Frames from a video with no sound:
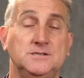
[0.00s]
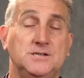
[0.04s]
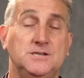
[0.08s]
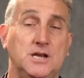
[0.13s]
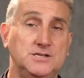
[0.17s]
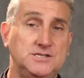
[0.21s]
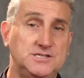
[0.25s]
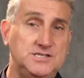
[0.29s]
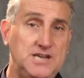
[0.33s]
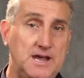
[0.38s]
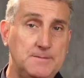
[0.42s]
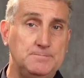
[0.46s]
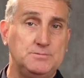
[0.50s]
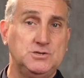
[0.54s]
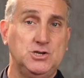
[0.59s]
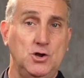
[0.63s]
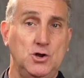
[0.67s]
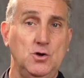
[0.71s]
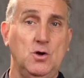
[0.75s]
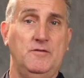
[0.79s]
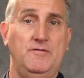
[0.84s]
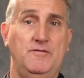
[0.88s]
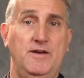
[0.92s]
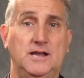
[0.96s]
So step
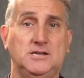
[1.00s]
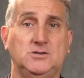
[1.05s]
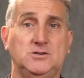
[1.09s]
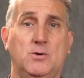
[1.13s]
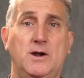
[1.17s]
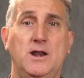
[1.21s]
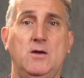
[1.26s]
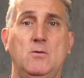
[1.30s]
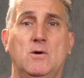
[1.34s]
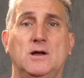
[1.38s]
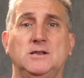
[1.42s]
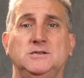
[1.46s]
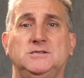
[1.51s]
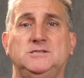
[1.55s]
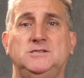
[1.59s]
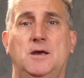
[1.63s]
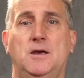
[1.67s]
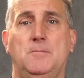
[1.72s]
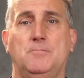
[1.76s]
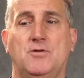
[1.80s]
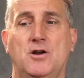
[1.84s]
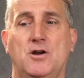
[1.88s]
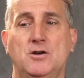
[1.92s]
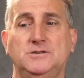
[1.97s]
2 of our
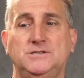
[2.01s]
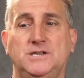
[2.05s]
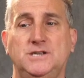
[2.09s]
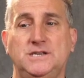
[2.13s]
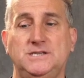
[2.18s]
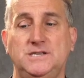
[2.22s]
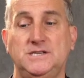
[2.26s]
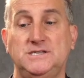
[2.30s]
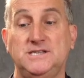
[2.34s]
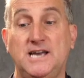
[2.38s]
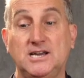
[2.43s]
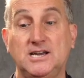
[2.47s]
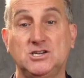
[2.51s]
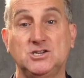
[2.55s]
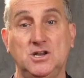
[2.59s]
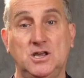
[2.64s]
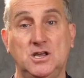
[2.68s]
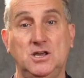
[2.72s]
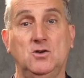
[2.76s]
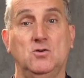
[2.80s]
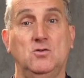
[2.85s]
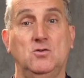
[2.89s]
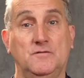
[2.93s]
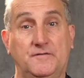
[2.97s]
21-step process is
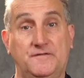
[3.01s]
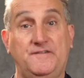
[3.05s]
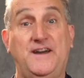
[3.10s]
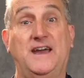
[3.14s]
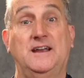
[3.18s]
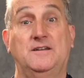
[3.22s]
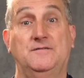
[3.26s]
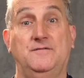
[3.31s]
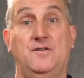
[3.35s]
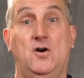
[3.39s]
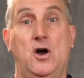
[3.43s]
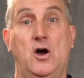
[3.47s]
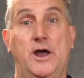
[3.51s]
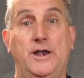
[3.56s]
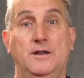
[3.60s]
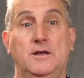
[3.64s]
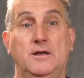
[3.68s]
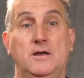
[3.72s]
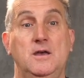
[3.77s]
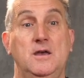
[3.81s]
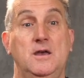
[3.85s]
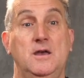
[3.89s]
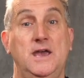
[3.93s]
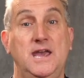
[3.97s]
actually called fact find.
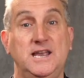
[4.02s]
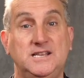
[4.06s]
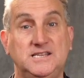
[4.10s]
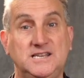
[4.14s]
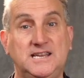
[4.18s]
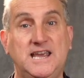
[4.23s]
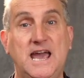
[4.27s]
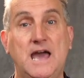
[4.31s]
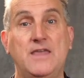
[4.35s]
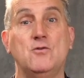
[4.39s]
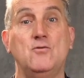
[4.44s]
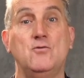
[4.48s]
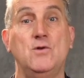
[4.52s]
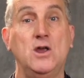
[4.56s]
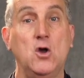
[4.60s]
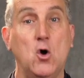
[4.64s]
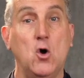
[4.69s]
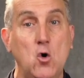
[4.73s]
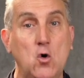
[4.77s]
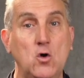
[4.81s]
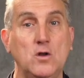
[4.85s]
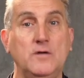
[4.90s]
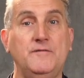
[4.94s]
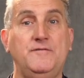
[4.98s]
It's
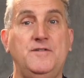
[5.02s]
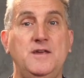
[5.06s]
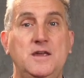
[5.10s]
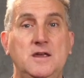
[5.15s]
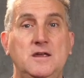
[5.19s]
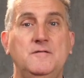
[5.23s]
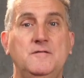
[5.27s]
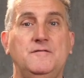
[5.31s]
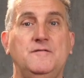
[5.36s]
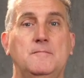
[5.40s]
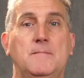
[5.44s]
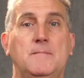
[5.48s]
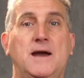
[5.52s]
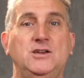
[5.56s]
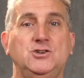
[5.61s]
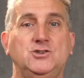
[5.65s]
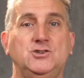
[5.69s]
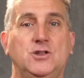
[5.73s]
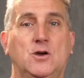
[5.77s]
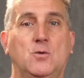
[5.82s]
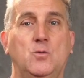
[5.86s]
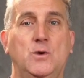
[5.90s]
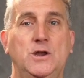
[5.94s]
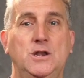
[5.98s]
gathering all of the
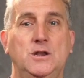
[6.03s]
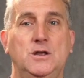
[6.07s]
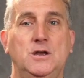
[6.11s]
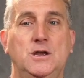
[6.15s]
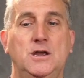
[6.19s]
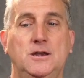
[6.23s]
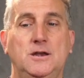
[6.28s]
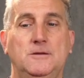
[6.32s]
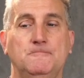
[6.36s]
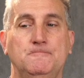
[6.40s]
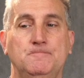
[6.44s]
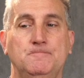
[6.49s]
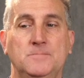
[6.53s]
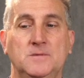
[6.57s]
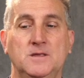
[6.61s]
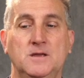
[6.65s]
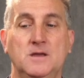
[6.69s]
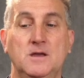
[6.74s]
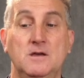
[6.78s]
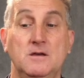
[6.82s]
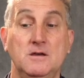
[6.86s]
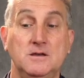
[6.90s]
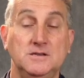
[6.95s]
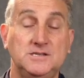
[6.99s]
information that we need.
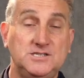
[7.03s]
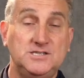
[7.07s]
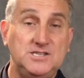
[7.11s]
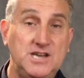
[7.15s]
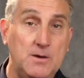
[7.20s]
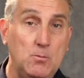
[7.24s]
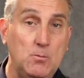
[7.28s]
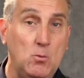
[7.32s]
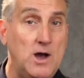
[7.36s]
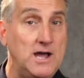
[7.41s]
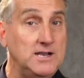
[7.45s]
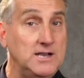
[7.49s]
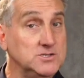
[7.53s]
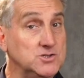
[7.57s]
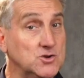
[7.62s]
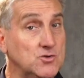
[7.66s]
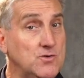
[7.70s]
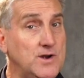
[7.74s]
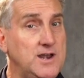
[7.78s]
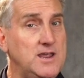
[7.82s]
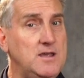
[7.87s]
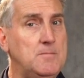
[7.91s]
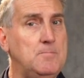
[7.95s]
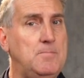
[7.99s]
Step 1's
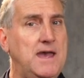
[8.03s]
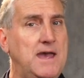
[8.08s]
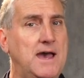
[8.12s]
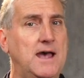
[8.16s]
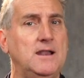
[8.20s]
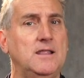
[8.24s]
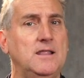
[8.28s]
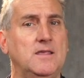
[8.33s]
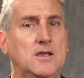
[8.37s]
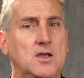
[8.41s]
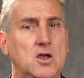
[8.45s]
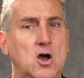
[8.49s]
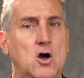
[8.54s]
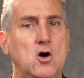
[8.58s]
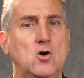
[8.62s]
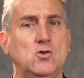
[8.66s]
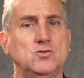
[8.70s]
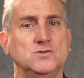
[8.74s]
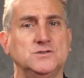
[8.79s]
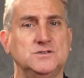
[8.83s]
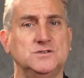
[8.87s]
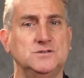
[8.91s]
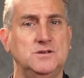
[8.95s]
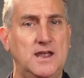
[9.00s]
already about the
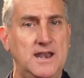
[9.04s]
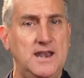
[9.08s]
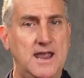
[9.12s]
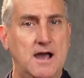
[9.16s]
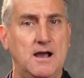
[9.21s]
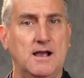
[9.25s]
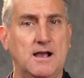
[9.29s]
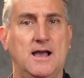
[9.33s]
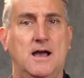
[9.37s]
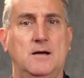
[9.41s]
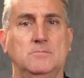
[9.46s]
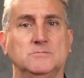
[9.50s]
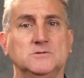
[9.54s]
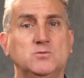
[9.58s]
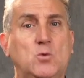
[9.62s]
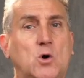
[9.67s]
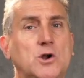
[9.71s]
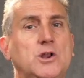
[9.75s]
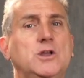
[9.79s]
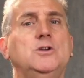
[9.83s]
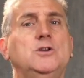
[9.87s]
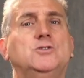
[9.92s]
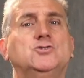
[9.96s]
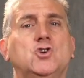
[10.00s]
goals and outcomes.
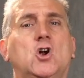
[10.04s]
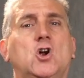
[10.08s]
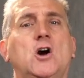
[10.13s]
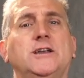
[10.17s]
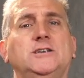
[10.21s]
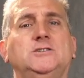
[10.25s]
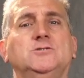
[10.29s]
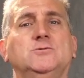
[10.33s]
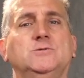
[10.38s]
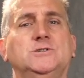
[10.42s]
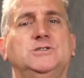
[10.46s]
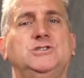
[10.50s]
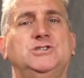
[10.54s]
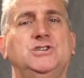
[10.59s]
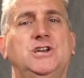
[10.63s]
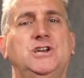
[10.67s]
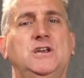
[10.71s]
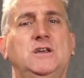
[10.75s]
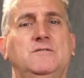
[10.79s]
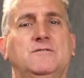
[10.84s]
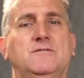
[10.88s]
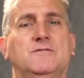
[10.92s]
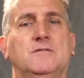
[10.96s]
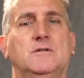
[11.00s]
What are you trying to
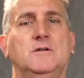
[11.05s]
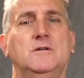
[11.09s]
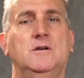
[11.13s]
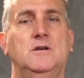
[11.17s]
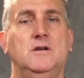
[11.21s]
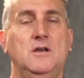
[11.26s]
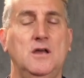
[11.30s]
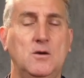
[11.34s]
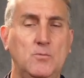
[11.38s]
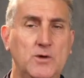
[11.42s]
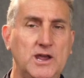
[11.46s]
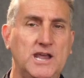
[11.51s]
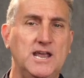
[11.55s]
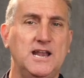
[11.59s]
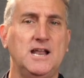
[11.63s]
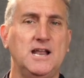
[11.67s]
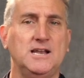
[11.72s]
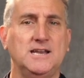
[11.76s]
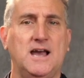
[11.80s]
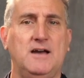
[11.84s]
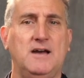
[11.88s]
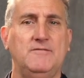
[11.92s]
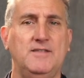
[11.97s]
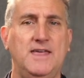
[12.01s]
achieve? And we can
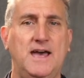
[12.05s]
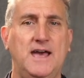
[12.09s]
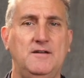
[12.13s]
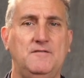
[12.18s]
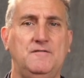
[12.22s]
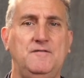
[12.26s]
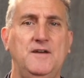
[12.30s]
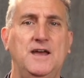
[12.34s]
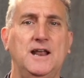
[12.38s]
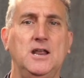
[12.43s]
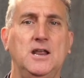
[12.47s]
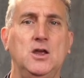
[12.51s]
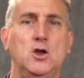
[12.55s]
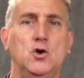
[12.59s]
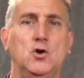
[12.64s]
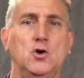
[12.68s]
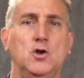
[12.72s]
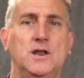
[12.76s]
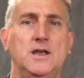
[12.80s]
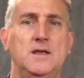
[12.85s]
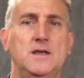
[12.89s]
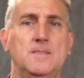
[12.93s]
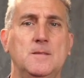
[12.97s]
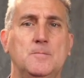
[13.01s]
uncover that fairly
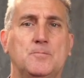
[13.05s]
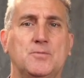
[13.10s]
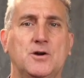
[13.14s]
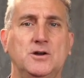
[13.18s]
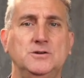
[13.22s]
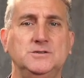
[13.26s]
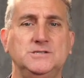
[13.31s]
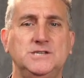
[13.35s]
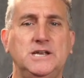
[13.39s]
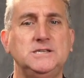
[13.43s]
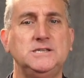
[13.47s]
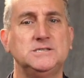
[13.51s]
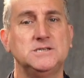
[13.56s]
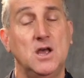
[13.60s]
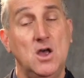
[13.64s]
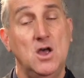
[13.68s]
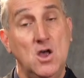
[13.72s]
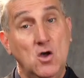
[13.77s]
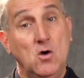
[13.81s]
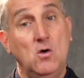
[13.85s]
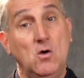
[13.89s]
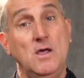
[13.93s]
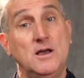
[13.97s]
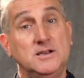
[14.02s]
early in the process,
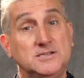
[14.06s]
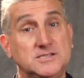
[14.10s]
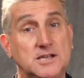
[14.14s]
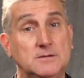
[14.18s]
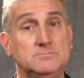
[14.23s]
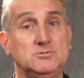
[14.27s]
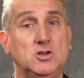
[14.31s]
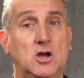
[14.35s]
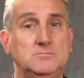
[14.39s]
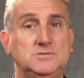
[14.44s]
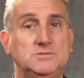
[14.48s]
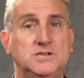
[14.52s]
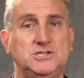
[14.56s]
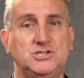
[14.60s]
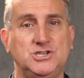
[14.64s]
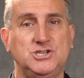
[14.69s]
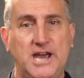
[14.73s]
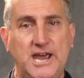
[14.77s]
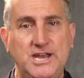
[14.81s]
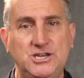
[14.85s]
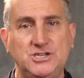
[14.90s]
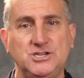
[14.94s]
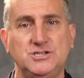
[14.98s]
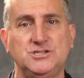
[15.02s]
although sometimes it
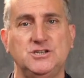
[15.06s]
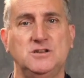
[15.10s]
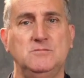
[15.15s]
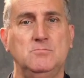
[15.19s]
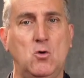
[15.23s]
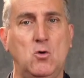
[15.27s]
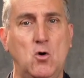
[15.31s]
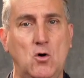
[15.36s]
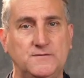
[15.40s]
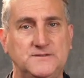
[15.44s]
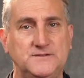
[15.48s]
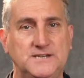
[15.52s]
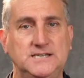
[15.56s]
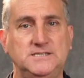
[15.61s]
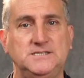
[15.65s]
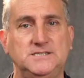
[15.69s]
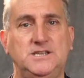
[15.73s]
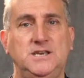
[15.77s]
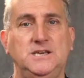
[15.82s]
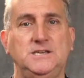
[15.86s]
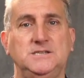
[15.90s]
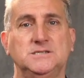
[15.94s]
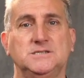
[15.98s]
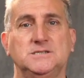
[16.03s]
changes and morphs as
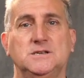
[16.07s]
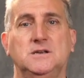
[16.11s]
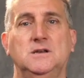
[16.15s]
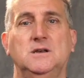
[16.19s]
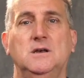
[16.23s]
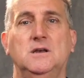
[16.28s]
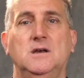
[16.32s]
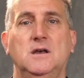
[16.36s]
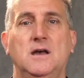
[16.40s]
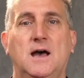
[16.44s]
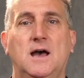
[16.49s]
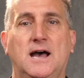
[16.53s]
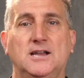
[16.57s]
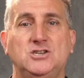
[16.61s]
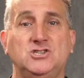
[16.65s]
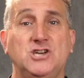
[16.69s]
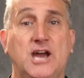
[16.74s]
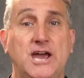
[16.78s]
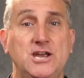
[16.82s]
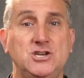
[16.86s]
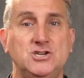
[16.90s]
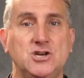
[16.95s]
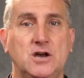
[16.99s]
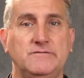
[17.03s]
things
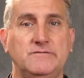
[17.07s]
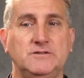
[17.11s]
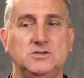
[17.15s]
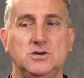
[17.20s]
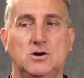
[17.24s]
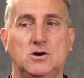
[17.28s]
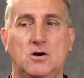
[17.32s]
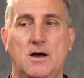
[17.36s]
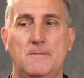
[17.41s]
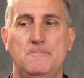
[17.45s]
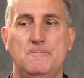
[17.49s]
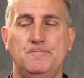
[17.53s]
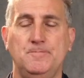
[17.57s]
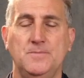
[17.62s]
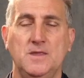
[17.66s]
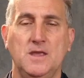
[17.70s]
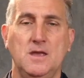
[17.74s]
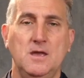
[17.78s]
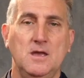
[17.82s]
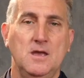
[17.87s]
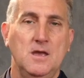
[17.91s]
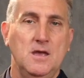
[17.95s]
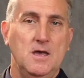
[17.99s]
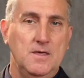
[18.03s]
change over time.
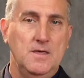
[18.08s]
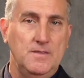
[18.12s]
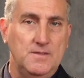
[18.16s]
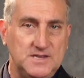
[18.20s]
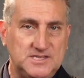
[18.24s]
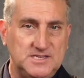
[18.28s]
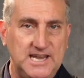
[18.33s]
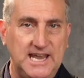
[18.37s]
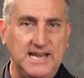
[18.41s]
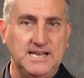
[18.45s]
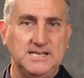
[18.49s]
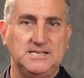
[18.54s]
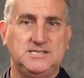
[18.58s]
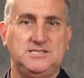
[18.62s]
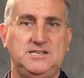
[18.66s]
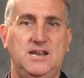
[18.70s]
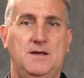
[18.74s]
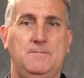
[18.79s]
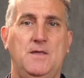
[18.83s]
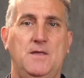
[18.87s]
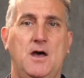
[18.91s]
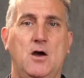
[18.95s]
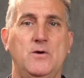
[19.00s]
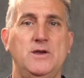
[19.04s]
The second
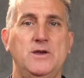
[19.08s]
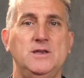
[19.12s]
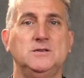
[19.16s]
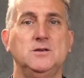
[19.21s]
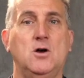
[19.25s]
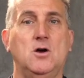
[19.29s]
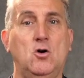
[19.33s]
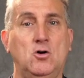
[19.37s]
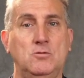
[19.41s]
step though is